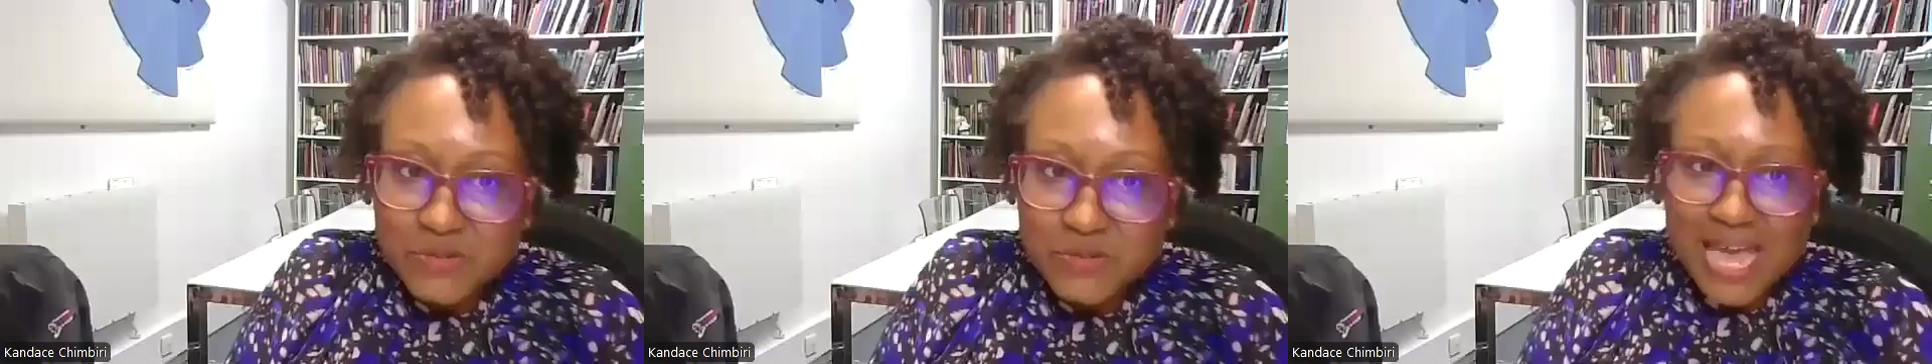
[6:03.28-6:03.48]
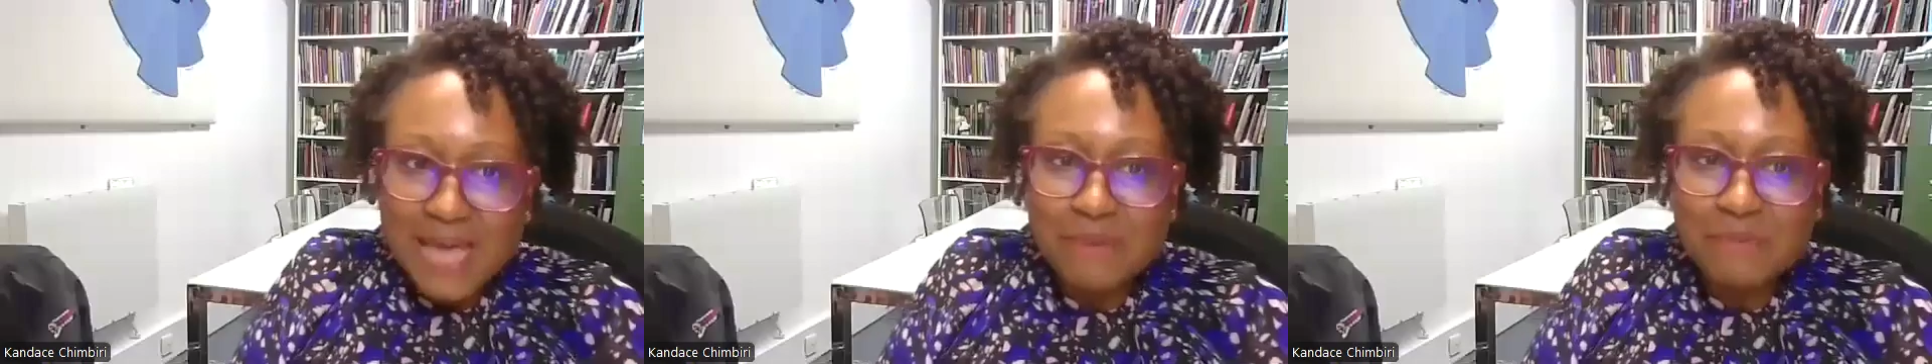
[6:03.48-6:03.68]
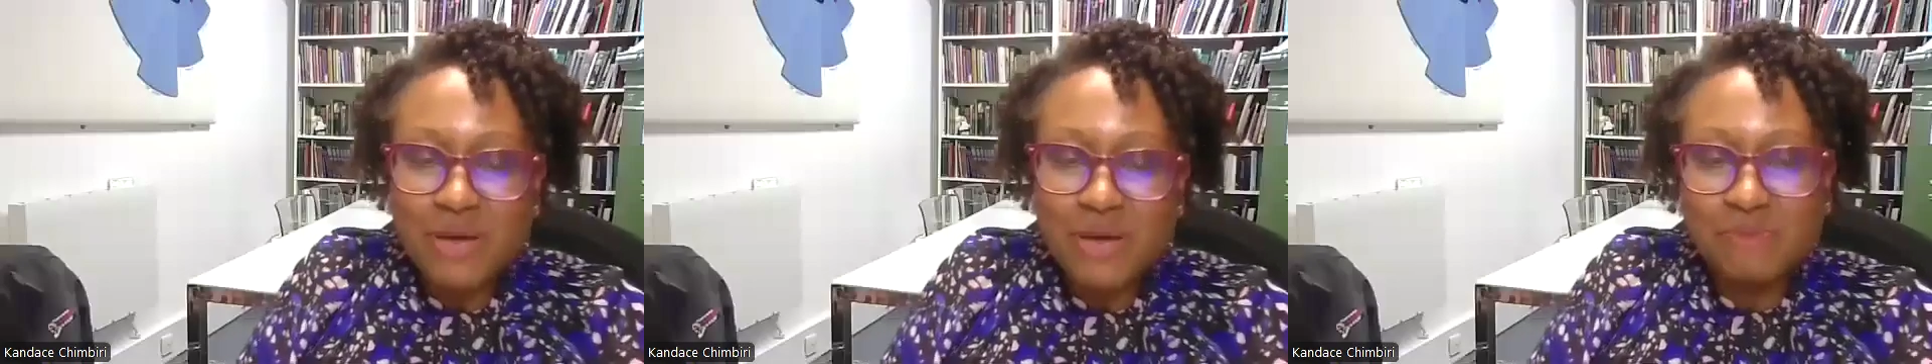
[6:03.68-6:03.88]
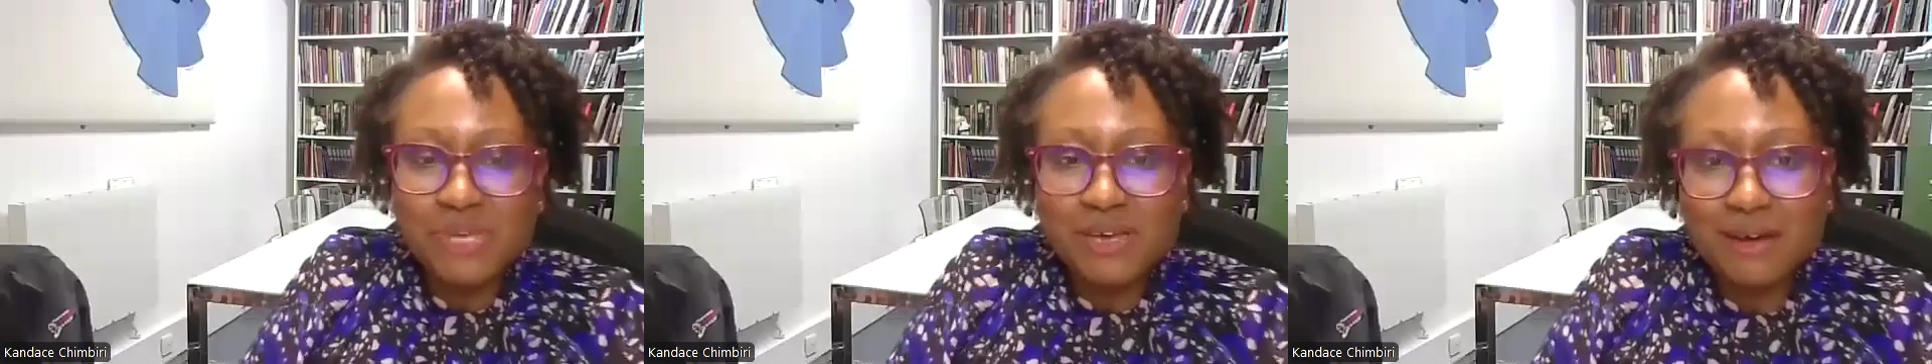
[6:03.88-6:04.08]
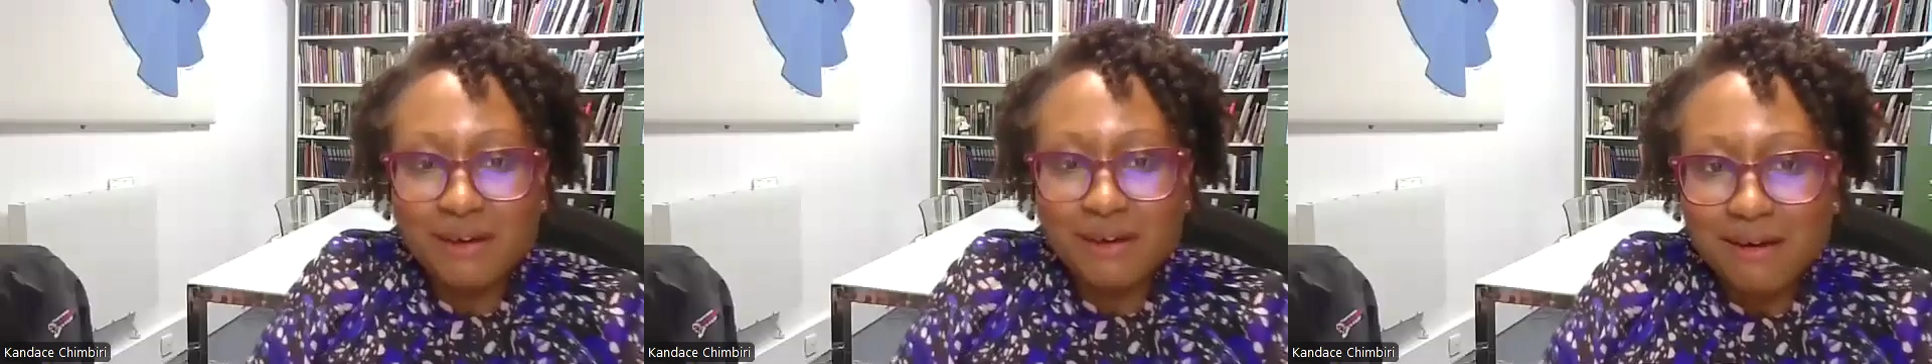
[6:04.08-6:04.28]
do that, but
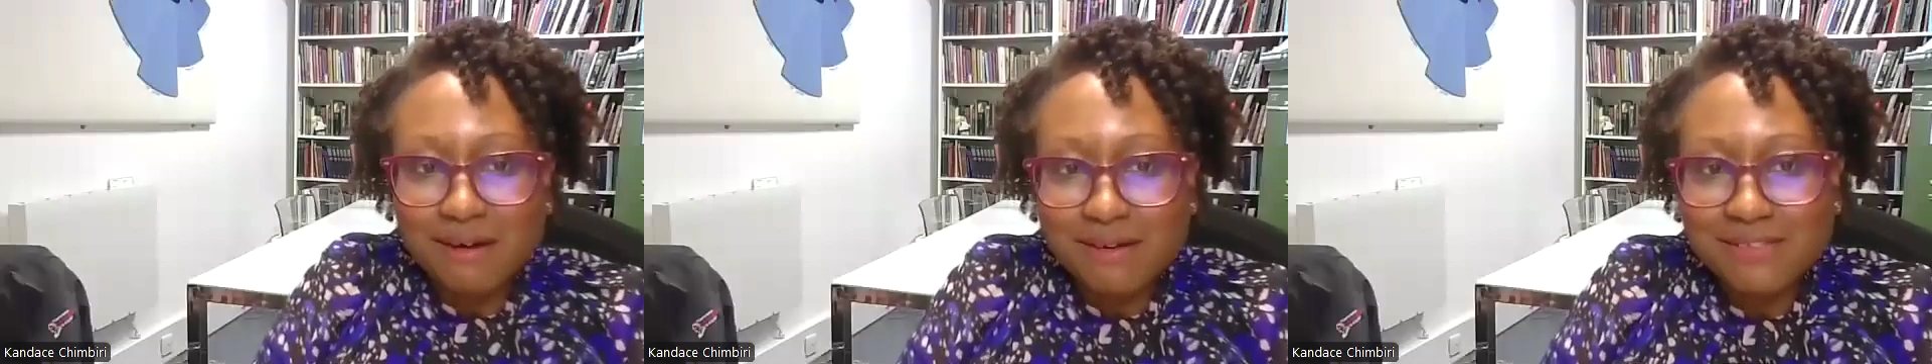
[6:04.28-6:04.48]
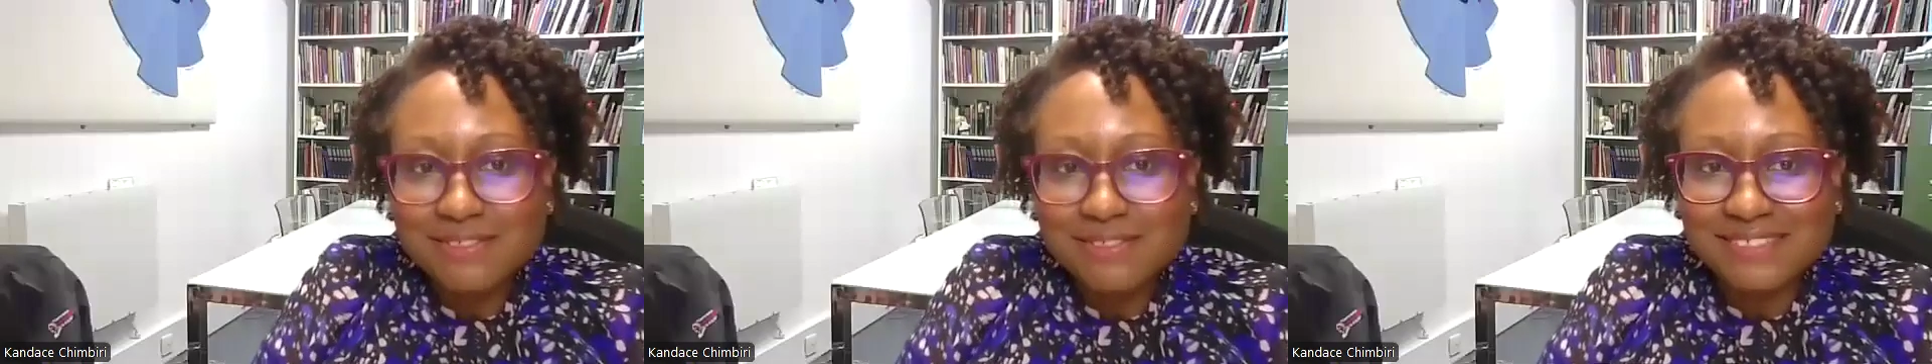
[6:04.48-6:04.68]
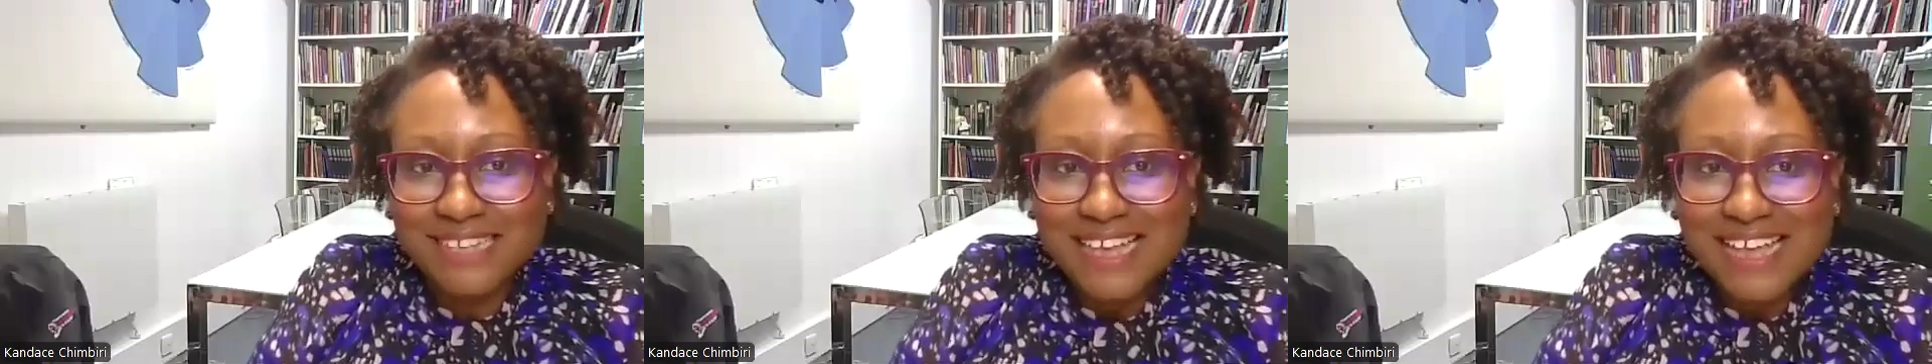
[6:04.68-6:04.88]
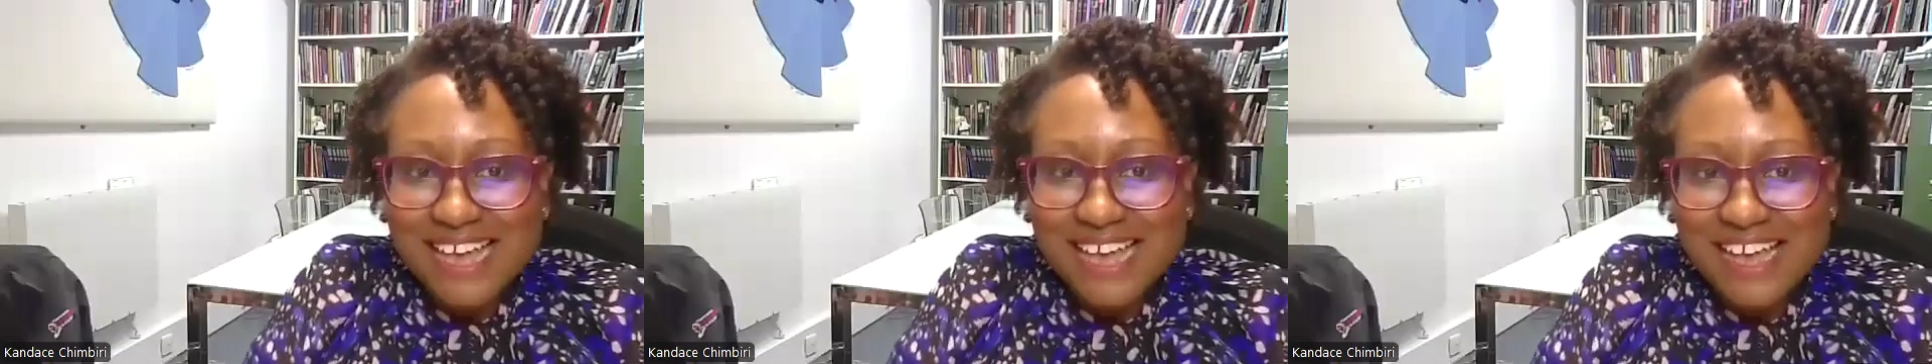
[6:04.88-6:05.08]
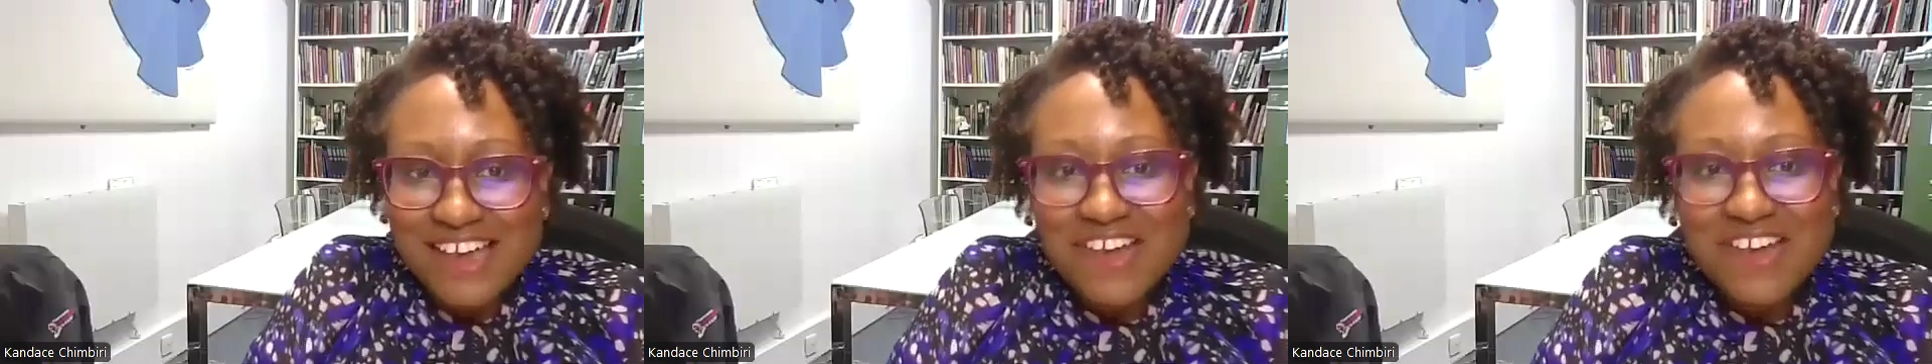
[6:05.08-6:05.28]
because
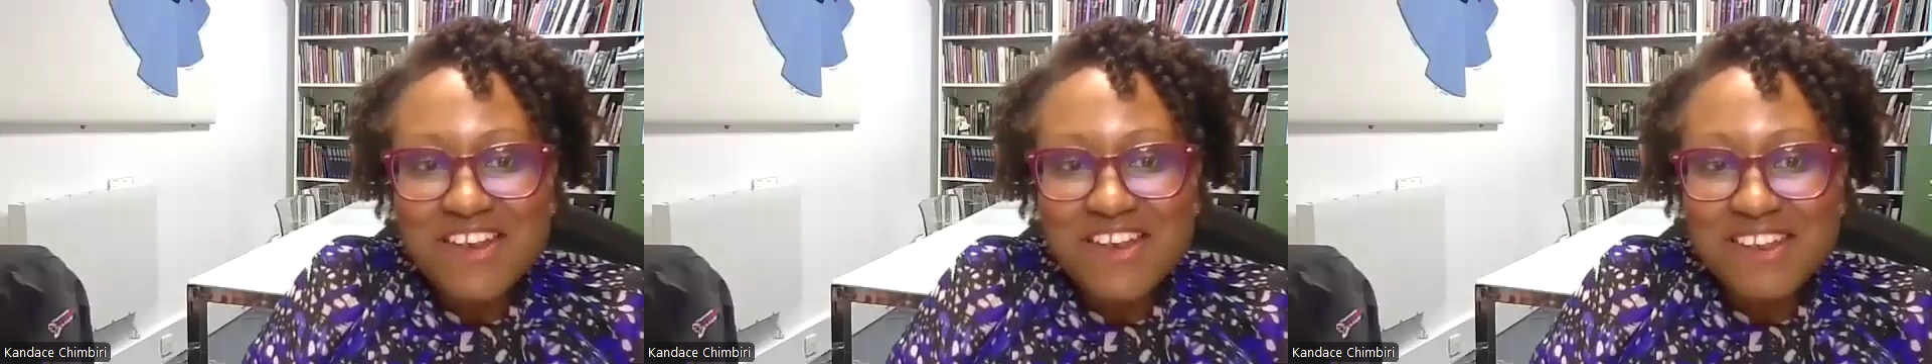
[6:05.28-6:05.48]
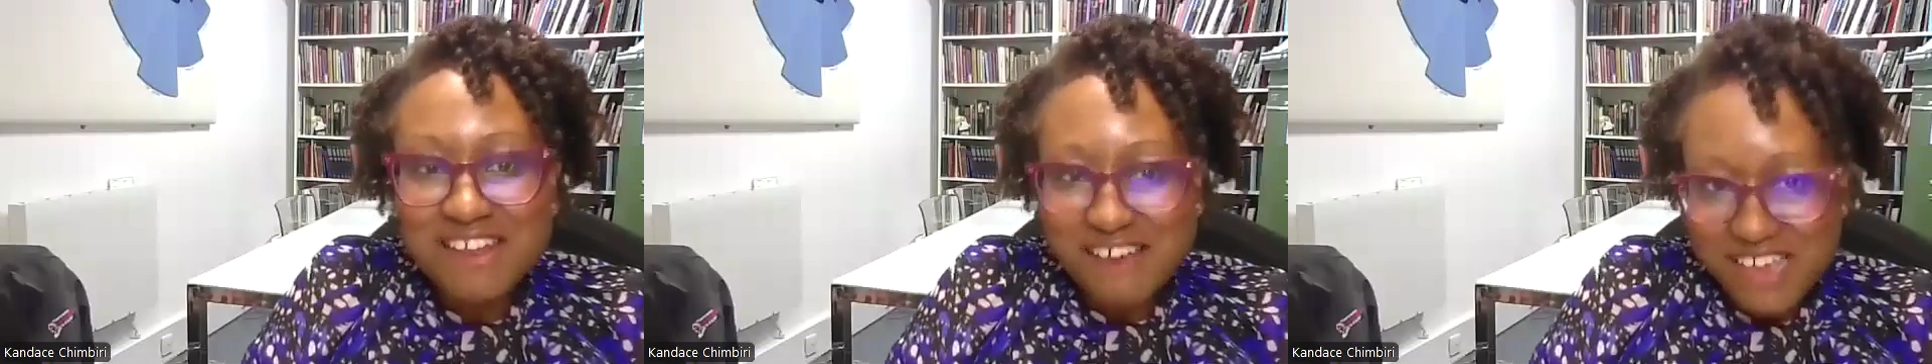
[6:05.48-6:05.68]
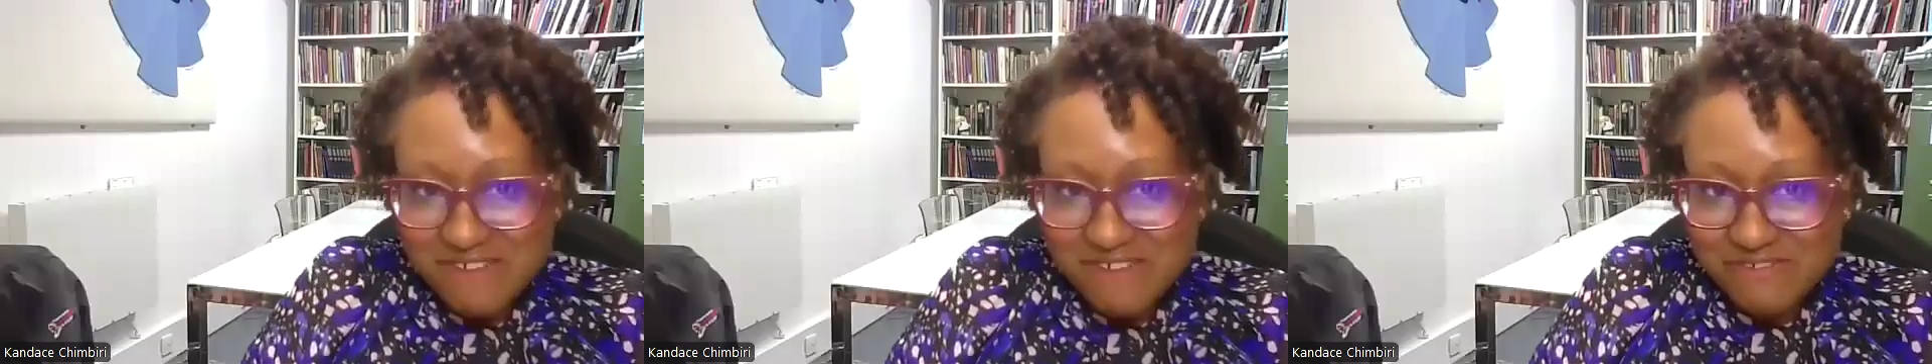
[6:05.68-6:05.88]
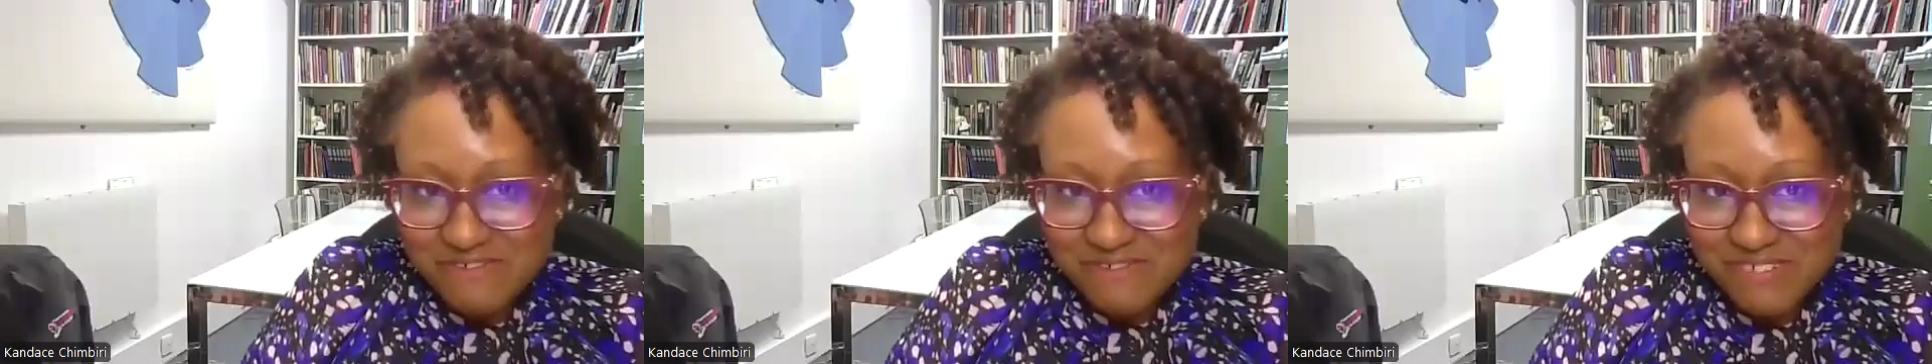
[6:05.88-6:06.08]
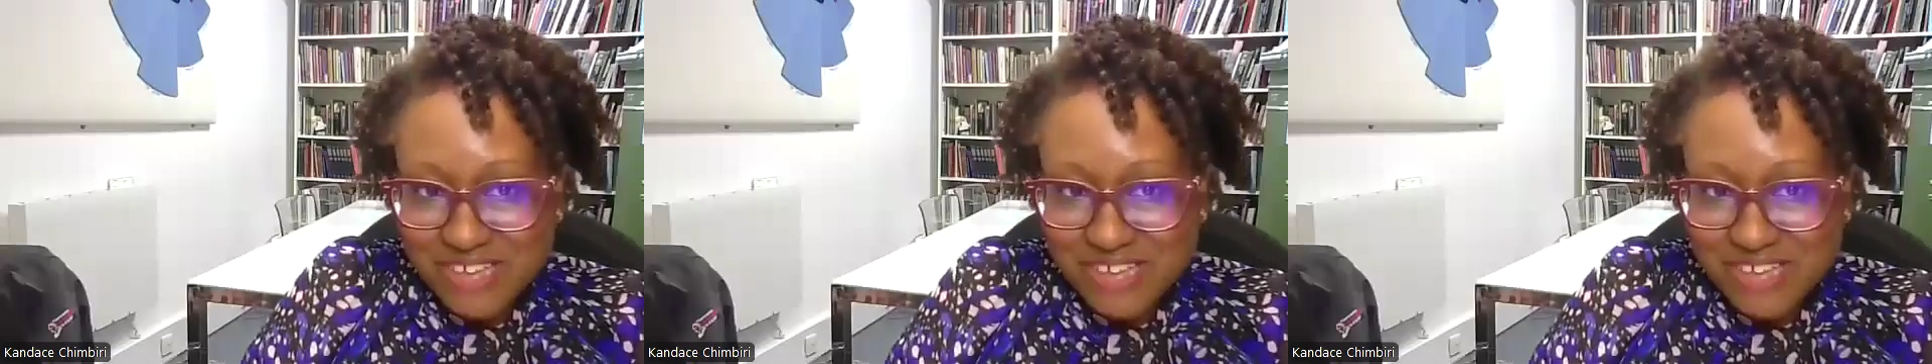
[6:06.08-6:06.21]
her life